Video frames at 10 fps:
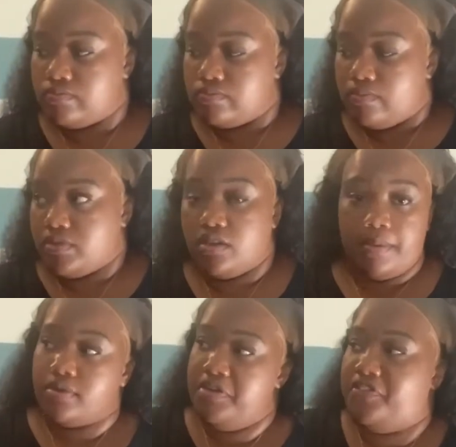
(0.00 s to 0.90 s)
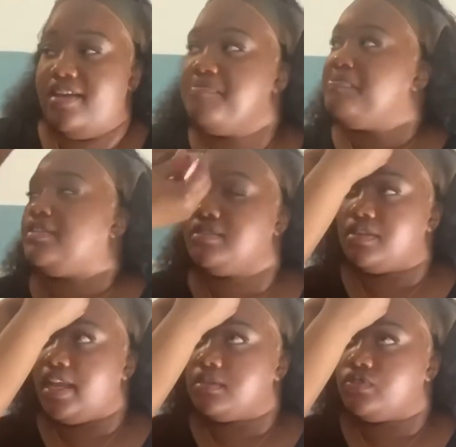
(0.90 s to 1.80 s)
with some alcohol.
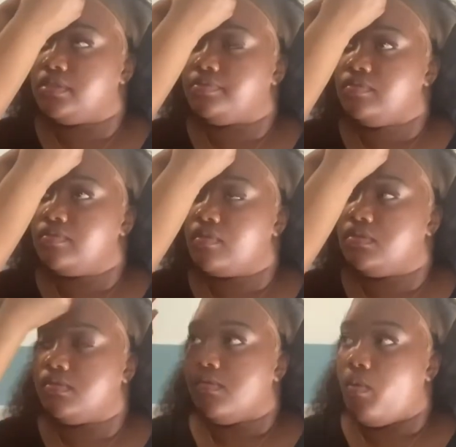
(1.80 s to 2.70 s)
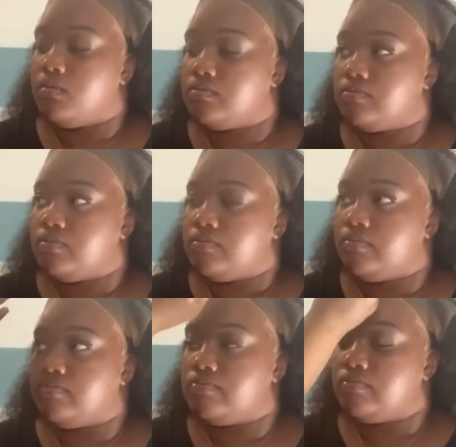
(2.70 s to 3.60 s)
I'm not sure what percentage it was,
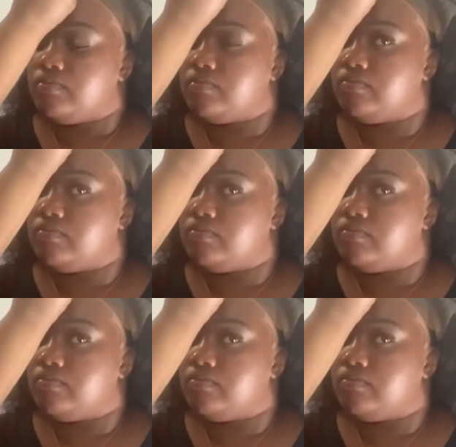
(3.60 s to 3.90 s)
but